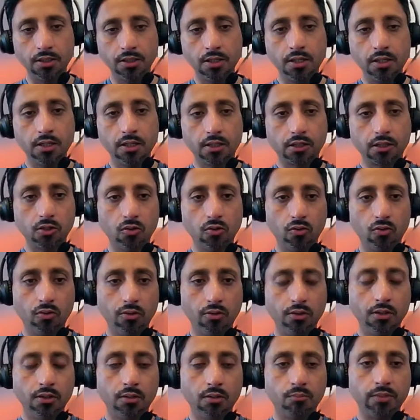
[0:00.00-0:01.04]
So
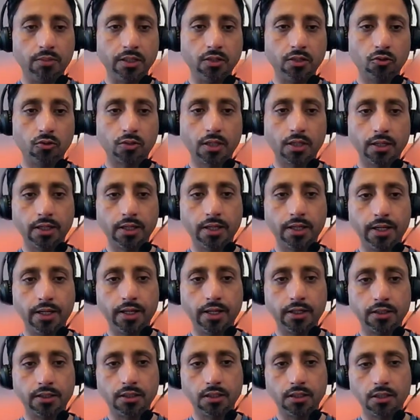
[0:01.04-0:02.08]
by looking at
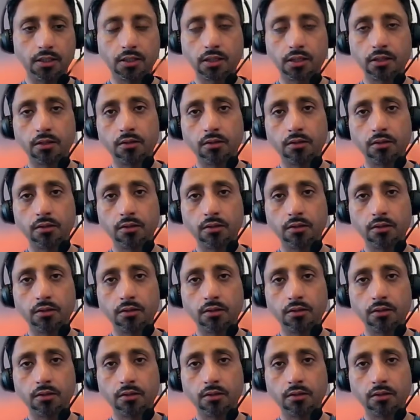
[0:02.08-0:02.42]
this,